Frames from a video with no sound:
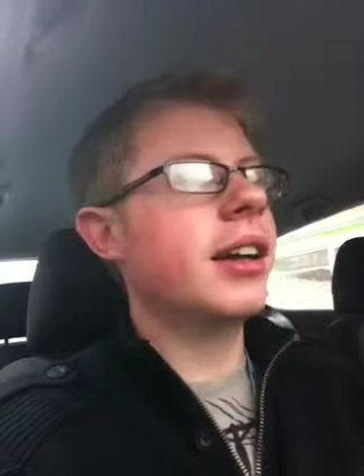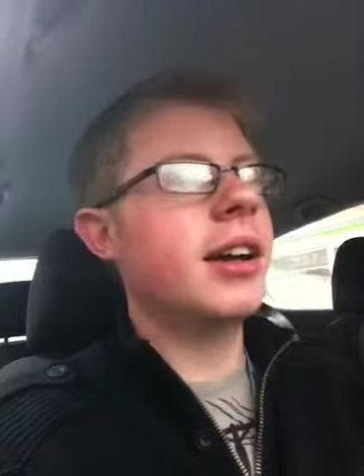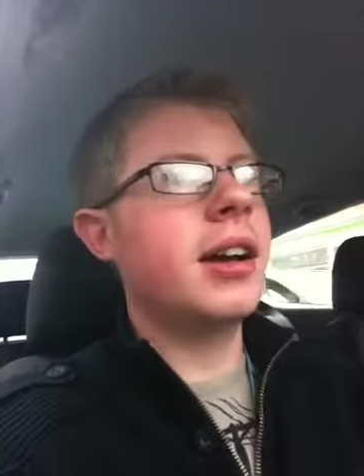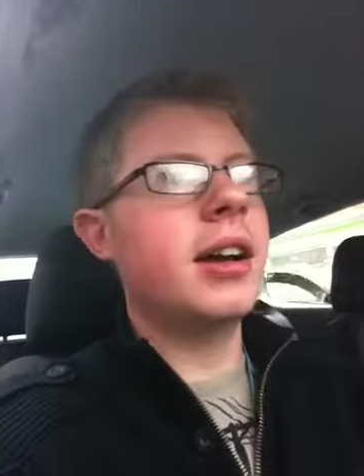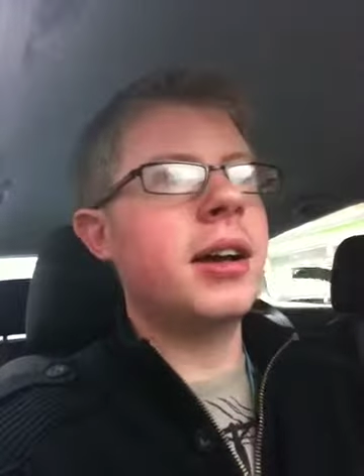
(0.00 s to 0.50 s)

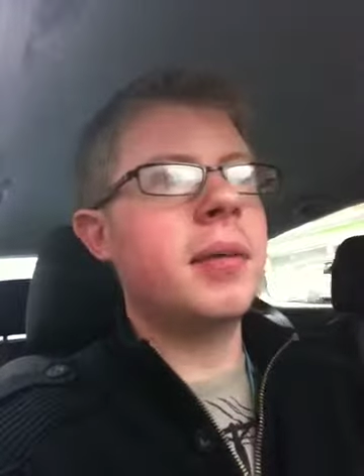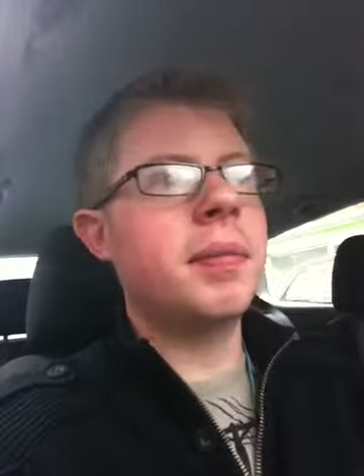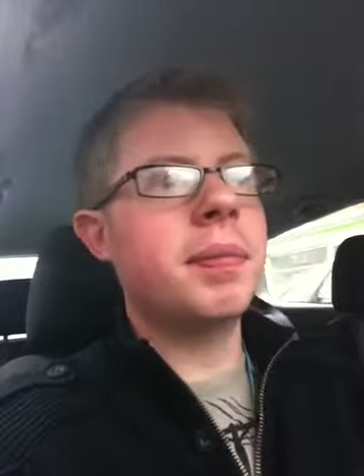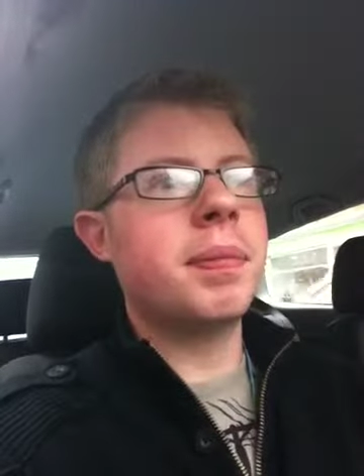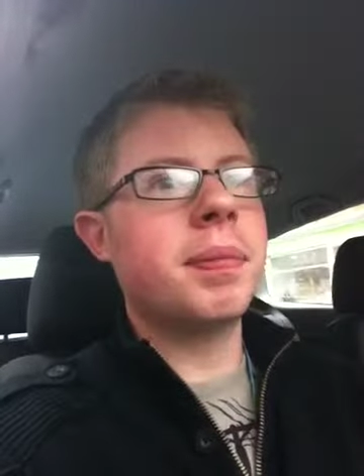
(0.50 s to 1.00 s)

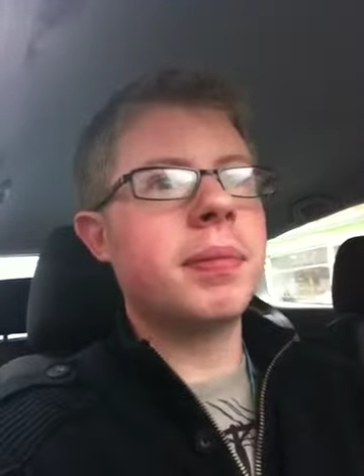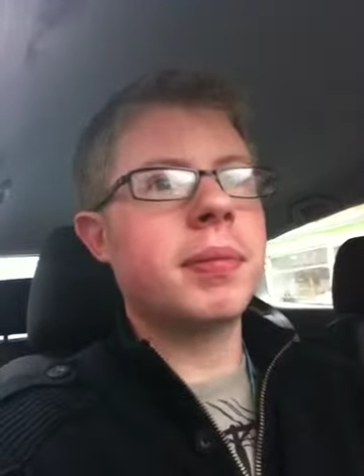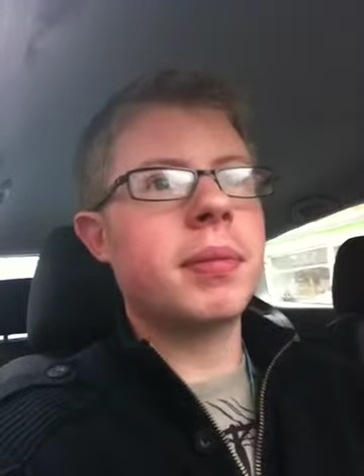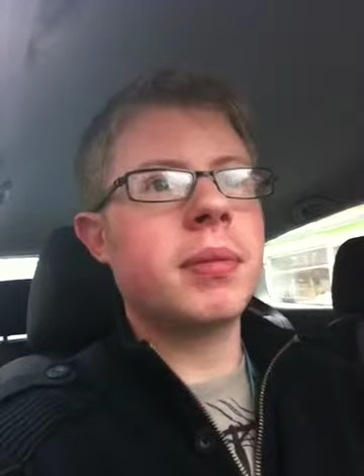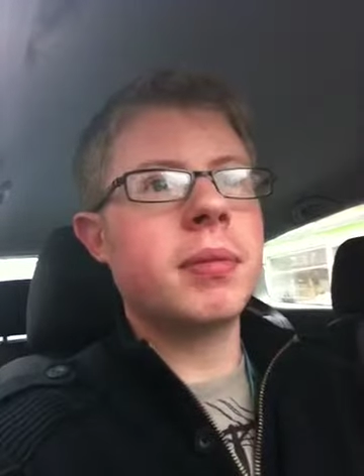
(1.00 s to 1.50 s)
um,
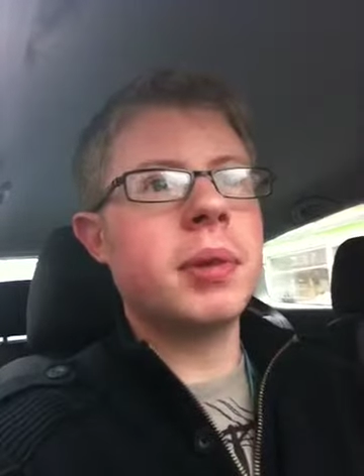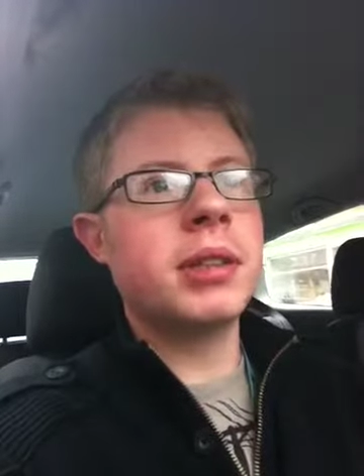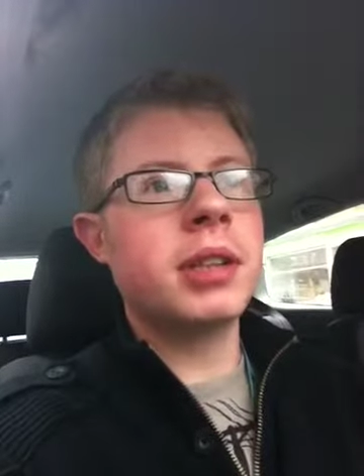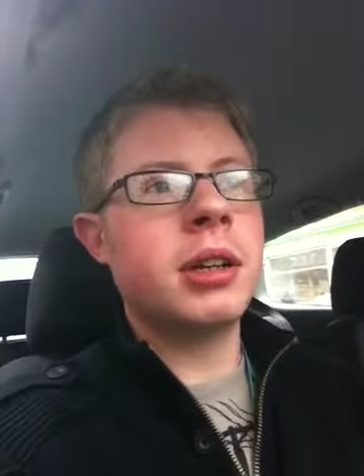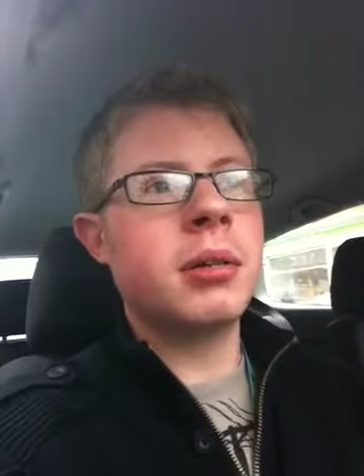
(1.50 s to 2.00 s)

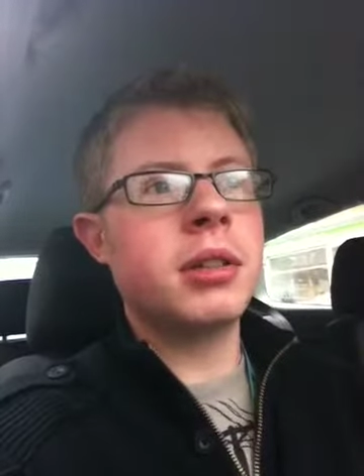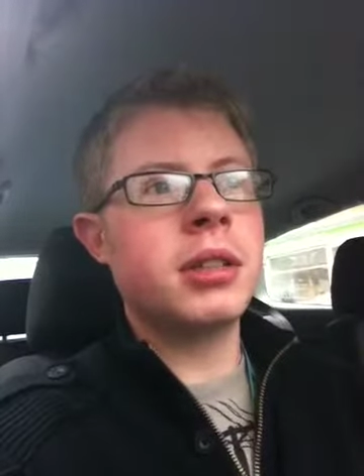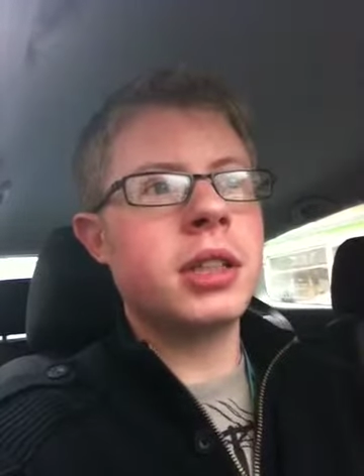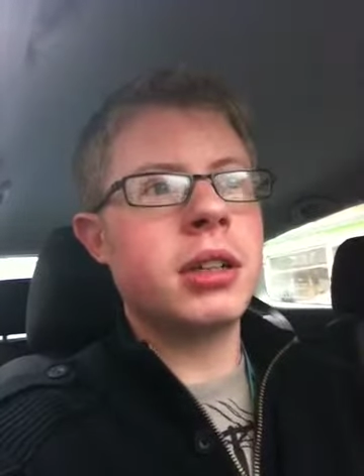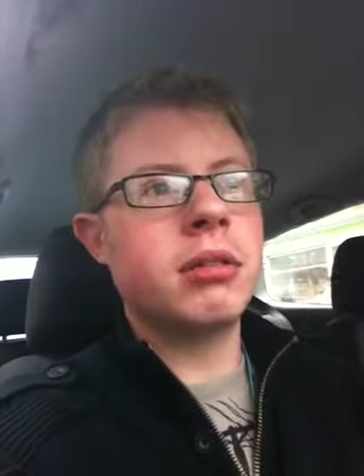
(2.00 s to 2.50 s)
basically I want
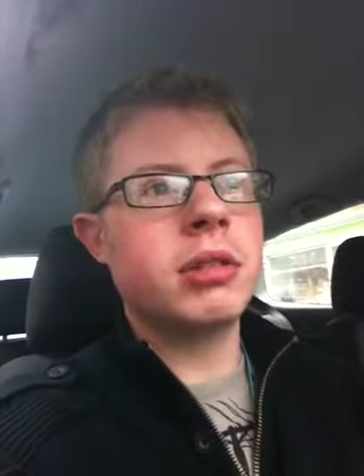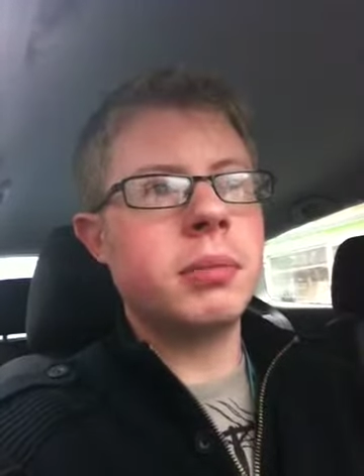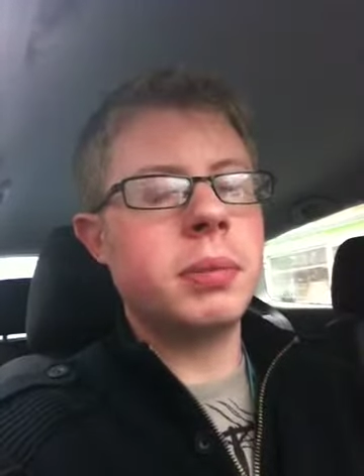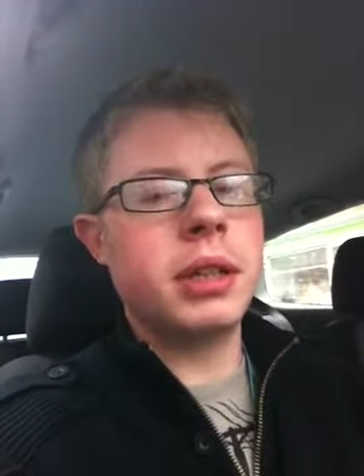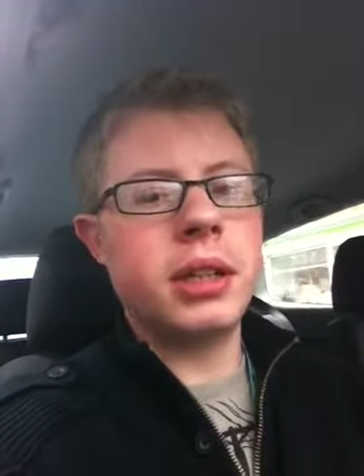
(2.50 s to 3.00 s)
this channel
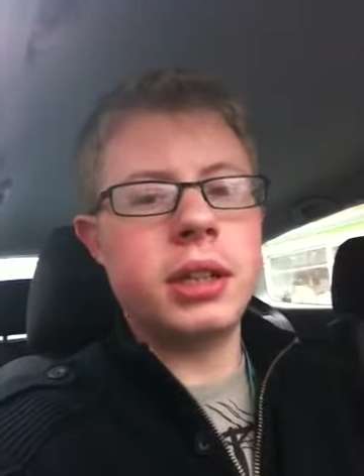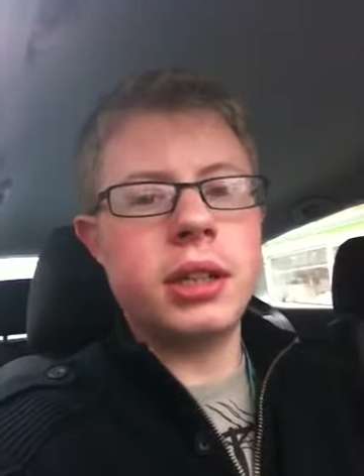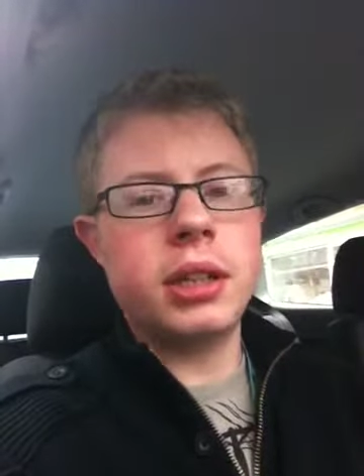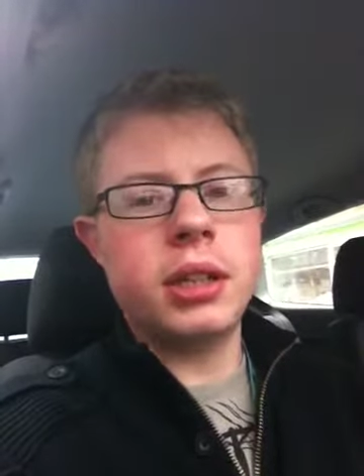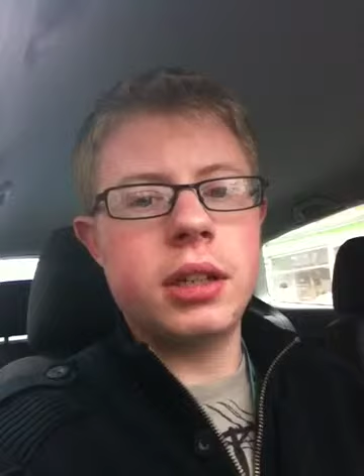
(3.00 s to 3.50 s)
to
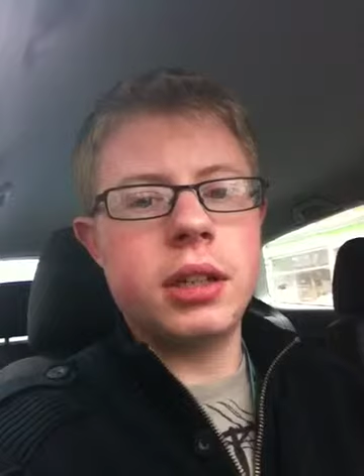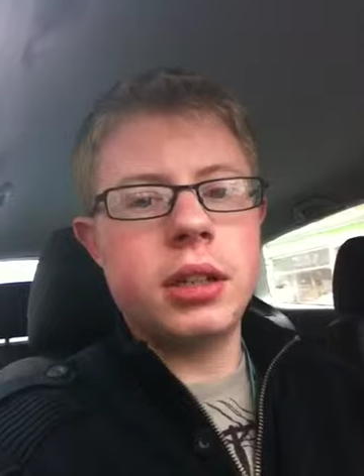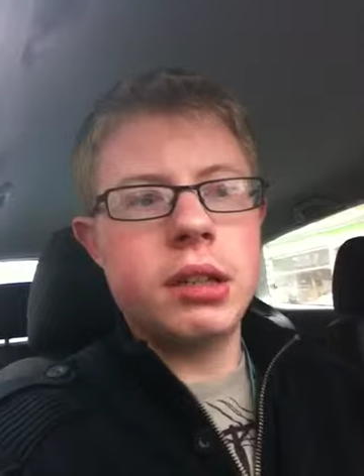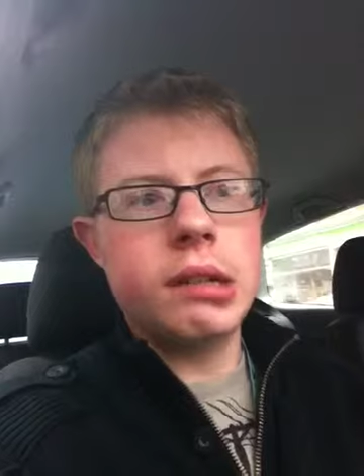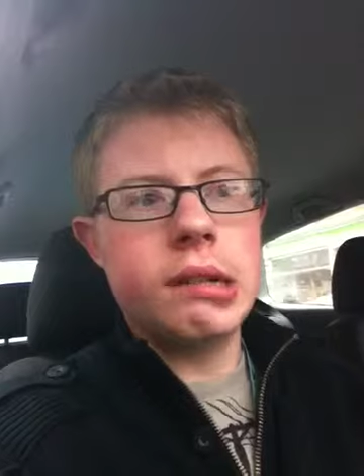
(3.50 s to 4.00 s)
be
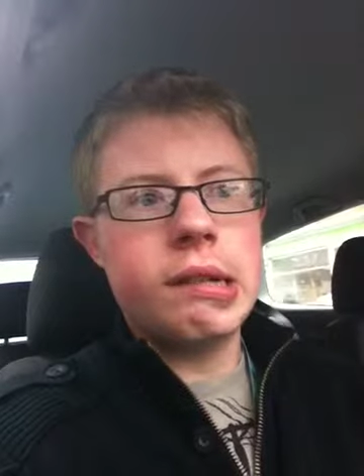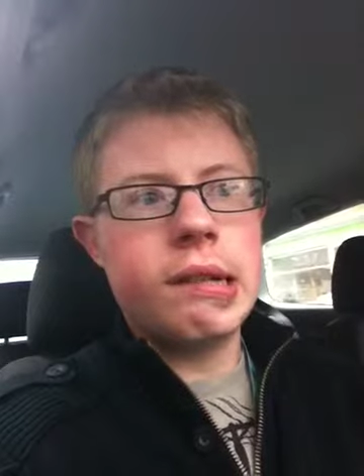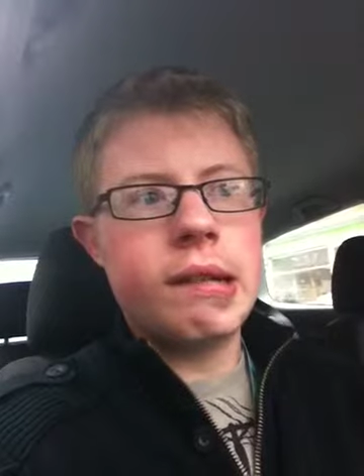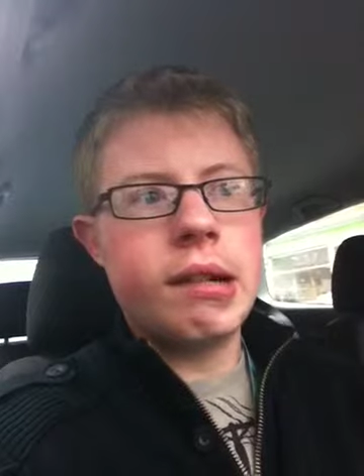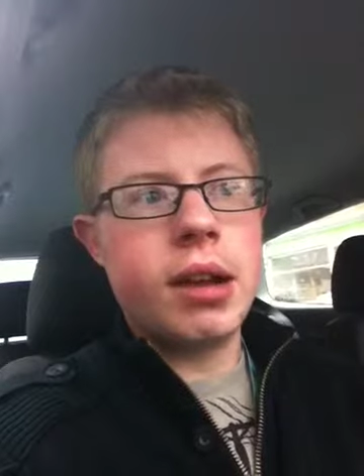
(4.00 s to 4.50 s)

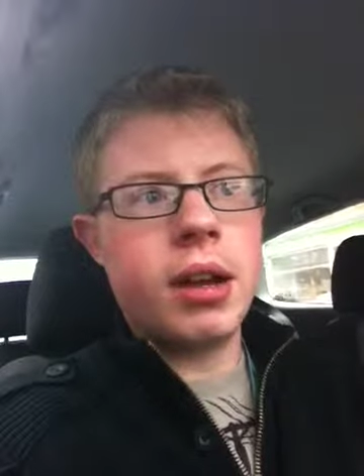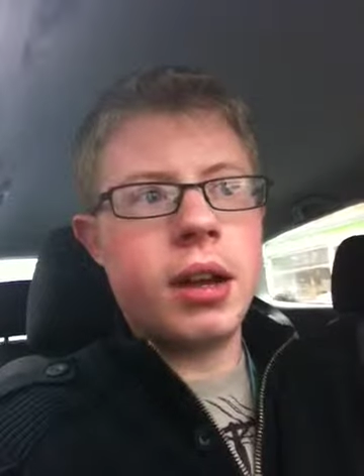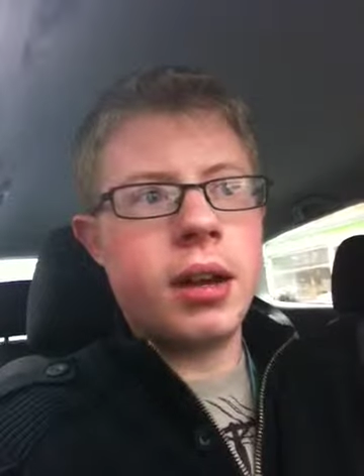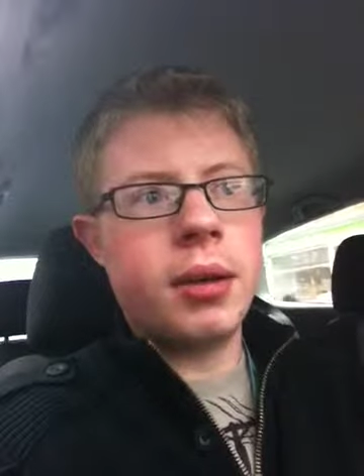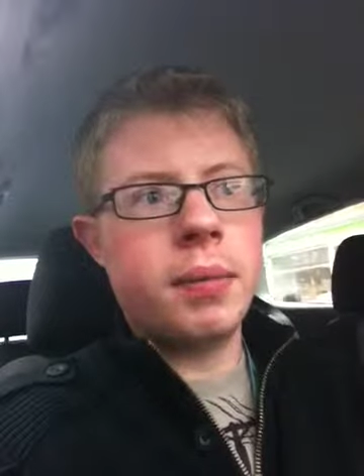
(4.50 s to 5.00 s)

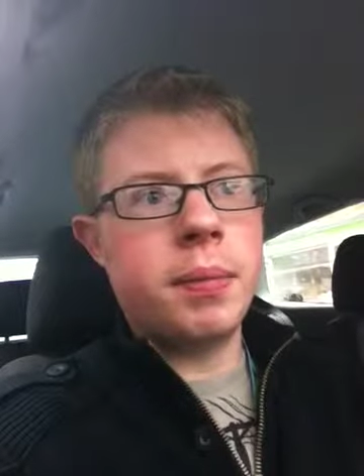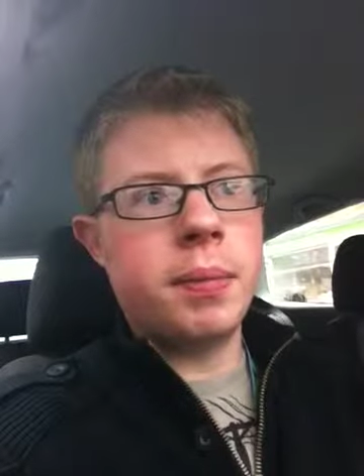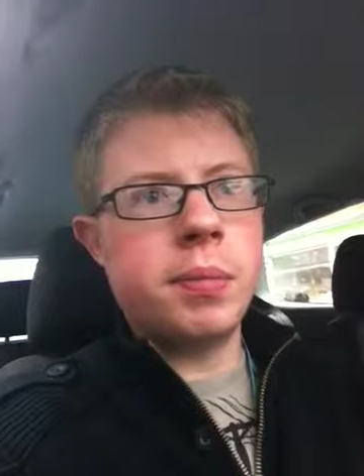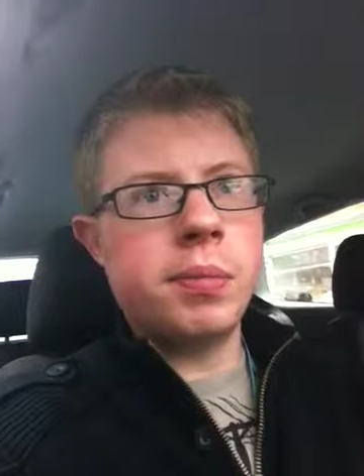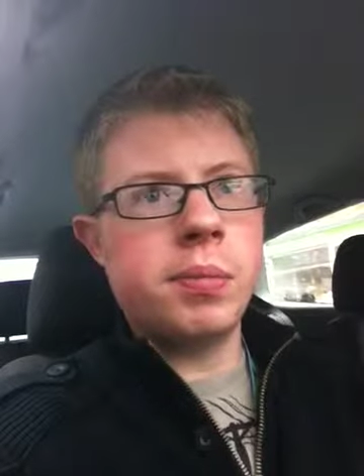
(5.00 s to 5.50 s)

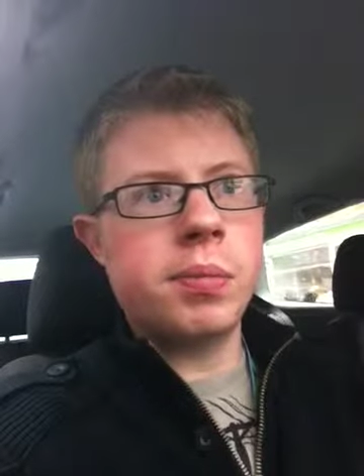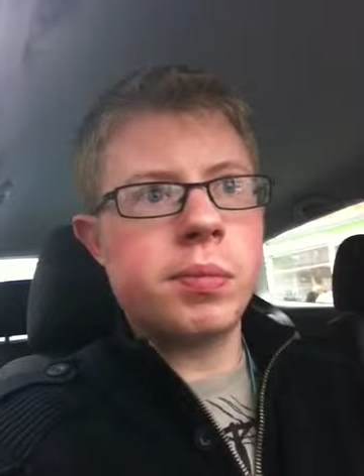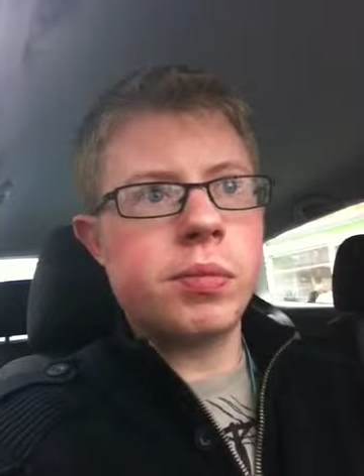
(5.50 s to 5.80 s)
um,